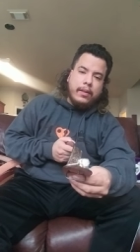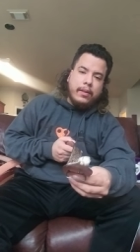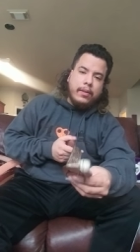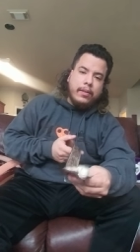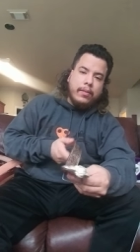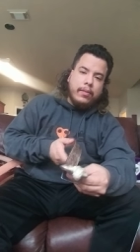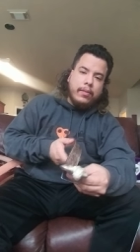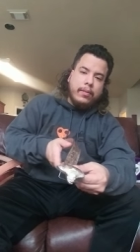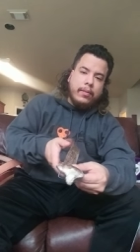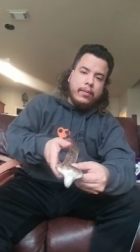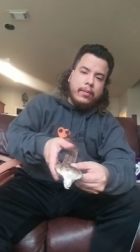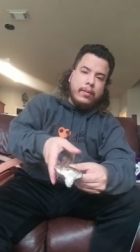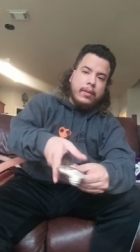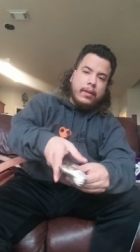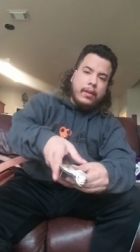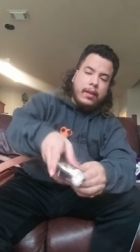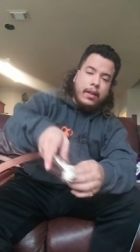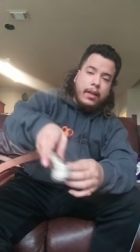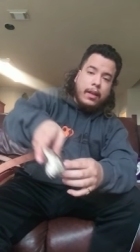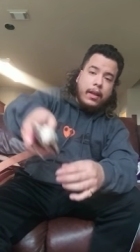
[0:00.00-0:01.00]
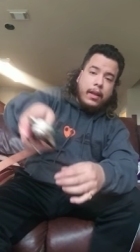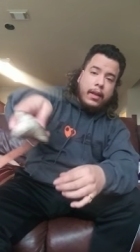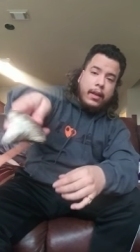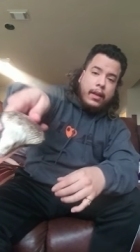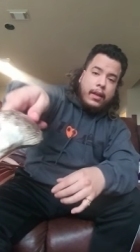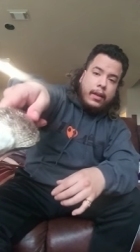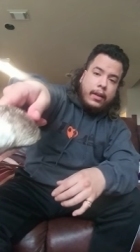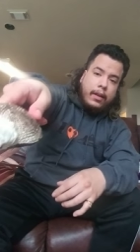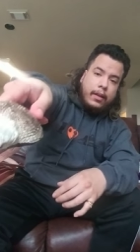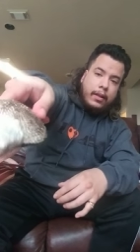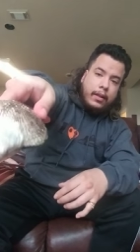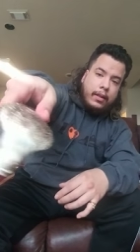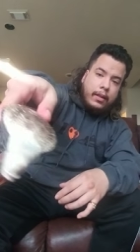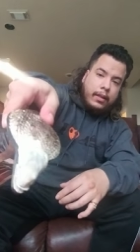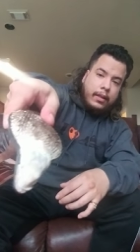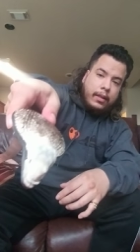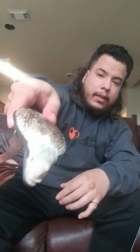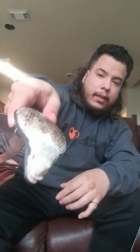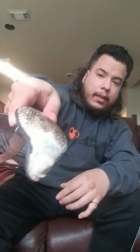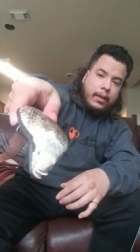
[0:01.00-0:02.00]
You know,
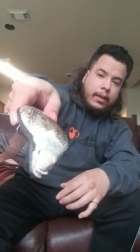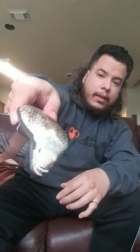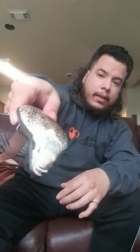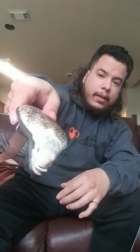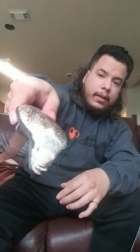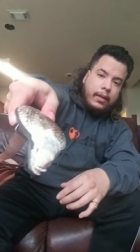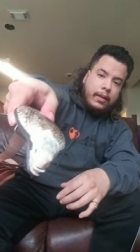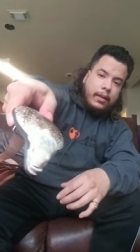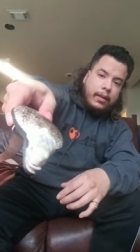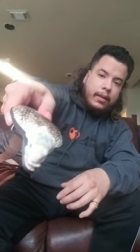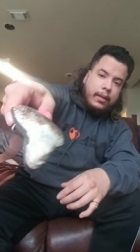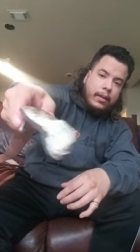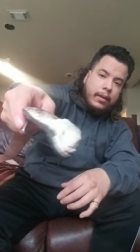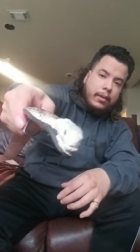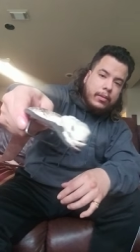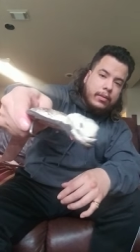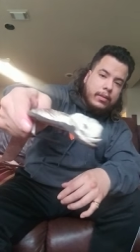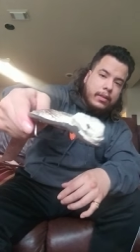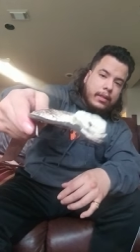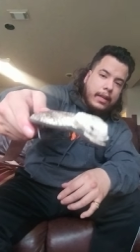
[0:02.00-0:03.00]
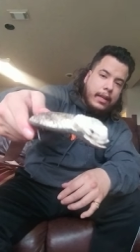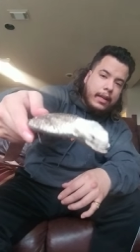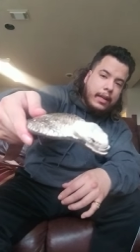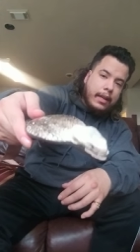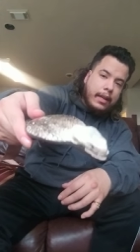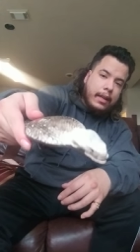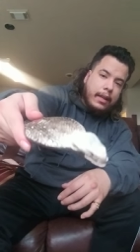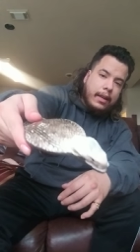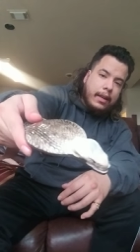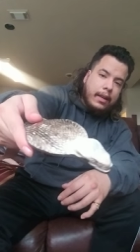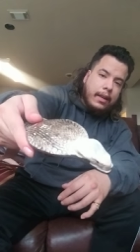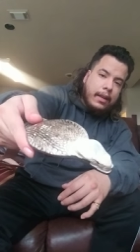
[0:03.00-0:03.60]
the little sneakhead.